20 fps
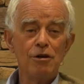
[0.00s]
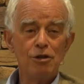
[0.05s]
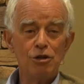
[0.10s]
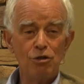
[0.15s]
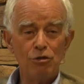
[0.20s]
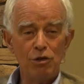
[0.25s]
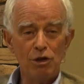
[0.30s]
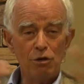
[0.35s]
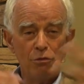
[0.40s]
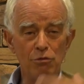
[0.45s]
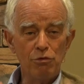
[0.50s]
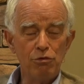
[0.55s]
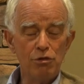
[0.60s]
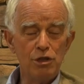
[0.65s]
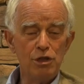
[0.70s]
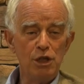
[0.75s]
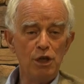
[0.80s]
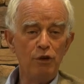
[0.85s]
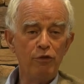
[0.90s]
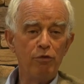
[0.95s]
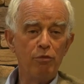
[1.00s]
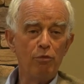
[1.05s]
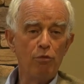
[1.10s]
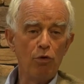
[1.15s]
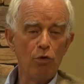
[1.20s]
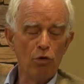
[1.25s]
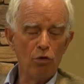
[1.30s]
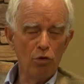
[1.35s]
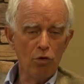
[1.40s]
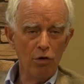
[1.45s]
So you receive
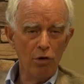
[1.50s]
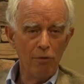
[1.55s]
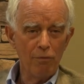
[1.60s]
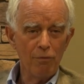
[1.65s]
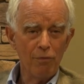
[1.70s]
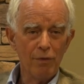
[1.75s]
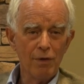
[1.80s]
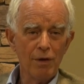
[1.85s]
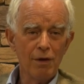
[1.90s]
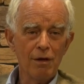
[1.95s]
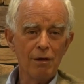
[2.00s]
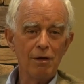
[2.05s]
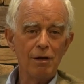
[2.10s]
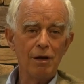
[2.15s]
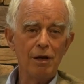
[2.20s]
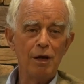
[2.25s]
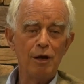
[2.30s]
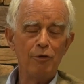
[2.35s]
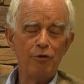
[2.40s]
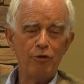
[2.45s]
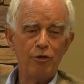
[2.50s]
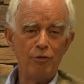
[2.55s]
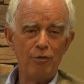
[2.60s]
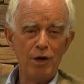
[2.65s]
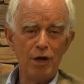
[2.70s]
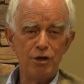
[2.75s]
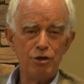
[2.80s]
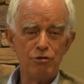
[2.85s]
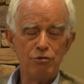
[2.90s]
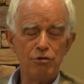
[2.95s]
more
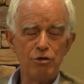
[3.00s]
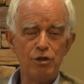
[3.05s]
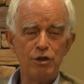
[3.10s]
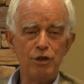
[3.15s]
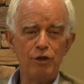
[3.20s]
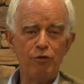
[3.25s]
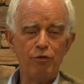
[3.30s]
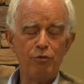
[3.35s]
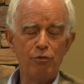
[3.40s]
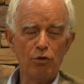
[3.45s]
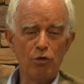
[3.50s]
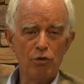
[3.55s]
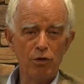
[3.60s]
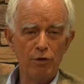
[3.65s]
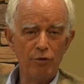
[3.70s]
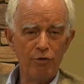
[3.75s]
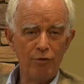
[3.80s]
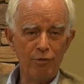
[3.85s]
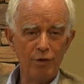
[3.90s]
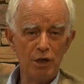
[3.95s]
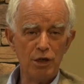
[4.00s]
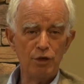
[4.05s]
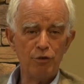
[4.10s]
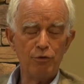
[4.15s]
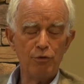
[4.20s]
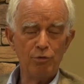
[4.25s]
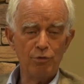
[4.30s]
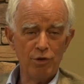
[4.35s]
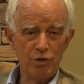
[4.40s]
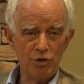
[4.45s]
information, receive more information
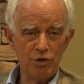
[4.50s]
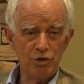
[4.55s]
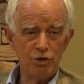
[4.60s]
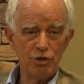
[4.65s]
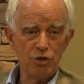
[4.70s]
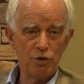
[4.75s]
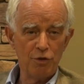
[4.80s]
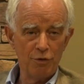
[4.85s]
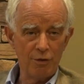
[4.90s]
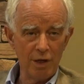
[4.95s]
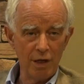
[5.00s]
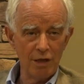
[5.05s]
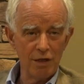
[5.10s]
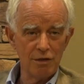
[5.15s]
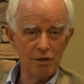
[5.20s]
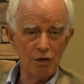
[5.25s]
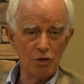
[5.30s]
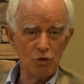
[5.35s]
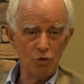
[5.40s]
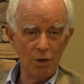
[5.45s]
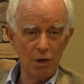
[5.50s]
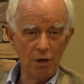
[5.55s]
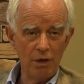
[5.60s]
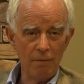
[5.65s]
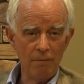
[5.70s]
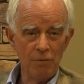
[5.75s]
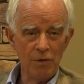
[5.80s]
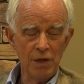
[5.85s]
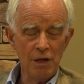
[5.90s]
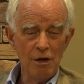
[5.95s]
from consciousness of others as well.
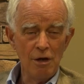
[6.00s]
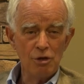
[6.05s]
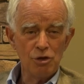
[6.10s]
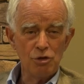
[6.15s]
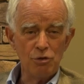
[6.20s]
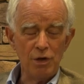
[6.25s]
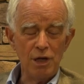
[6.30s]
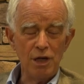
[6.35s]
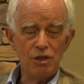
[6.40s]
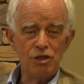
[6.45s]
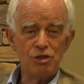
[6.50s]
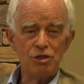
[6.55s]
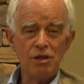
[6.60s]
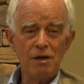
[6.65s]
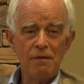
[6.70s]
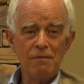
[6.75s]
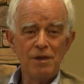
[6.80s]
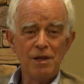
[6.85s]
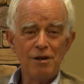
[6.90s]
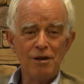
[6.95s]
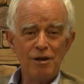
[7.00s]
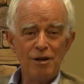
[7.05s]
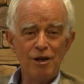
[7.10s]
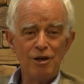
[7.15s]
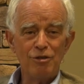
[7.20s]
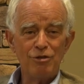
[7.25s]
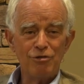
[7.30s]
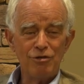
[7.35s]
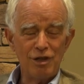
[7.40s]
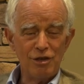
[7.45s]
So it's
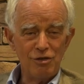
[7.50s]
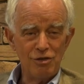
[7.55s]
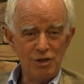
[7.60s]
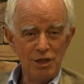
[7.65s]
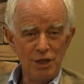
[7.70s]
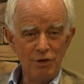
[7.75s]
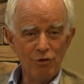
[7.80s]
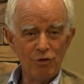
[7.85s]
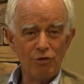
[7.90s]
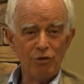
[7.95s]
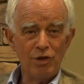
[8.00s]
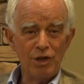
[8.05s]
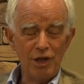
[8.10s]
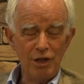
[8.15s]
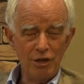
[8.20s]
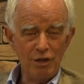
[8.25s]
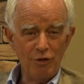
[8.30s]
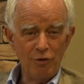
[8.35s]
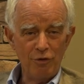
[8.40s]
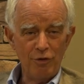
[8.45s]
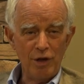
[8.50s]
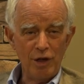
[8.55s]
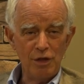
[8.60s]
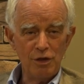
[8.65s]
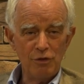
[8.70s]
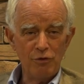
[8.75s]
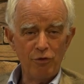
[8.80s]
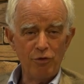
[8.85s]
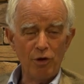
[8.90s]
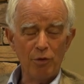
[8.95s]
a transceiver or
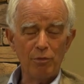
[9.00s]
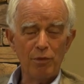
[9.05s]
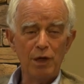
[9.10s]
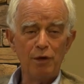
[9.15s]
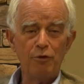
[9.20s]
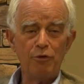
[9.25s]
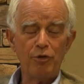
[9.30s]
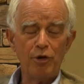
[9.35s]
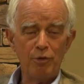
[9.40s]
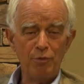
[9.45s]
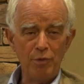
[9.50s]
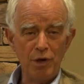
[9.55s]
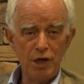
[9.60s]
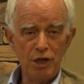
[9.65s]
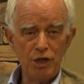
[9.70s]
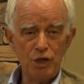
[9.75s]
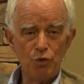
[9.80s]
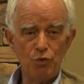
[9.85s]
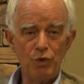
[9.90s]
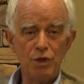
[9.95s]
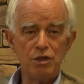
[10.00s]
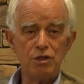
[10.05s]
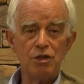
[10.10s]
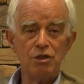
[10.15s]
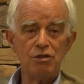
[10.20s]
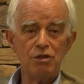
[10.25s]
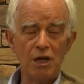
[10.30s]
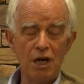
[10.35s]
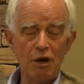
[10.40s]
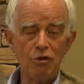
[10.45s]
interface from information which
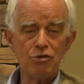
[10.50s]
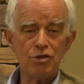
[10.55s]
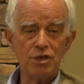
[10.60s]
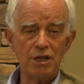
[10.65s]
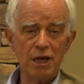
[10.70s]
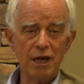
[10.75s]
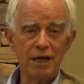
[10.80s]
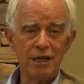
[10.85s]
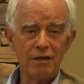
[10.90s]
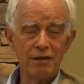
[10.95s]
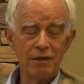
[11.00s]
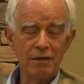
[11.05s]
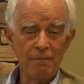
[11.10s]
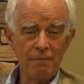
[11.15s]
is outside,